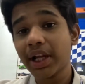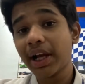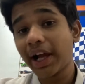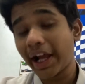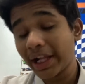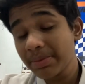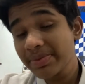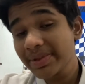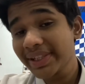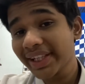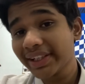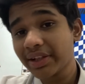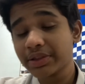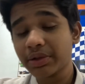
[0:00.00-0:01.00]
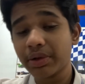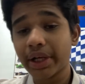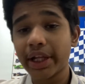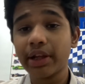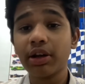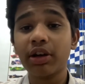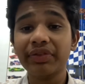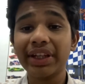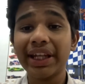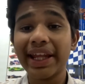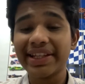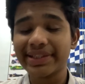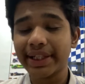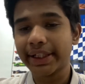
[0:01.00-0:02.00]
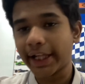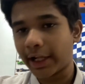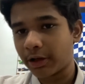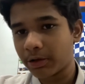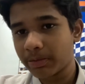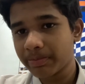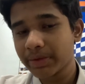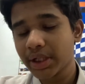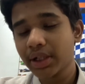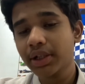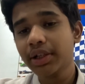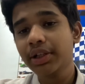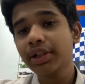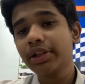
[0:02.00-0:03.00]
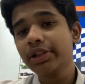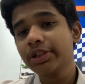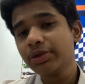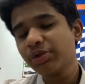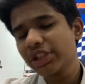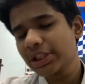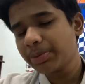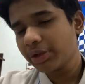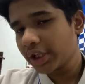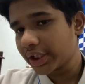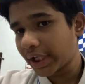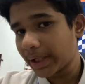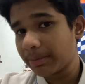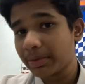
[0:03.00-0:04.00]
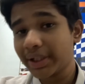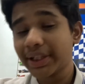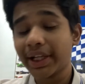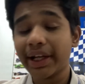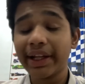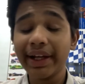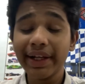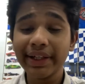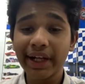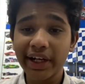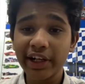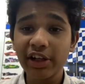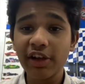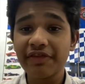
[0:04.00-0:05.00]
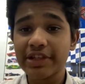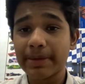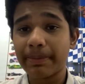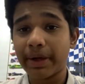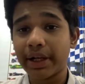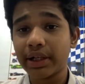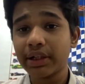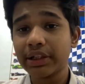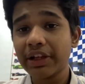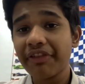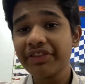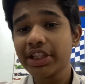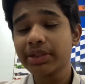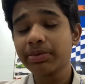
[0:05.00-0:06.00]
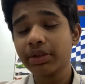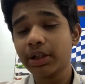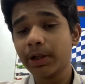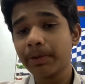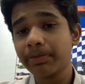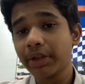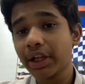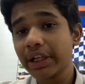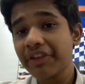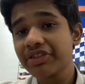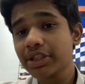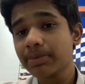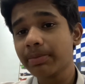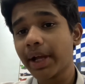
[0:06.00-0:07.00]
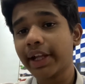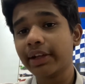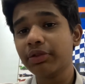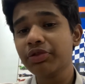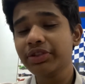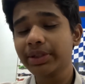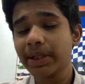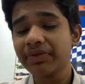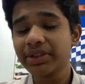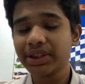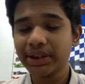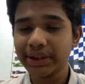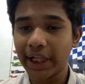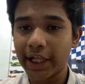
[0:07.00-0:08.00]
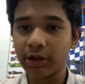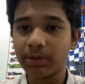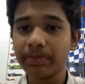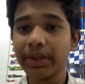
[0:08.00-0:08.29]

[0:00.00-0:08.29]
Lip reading: I'll be saying a story of the lazy Taro. So once upon a time, in the great country of Japan, there was a man whose name was Taro.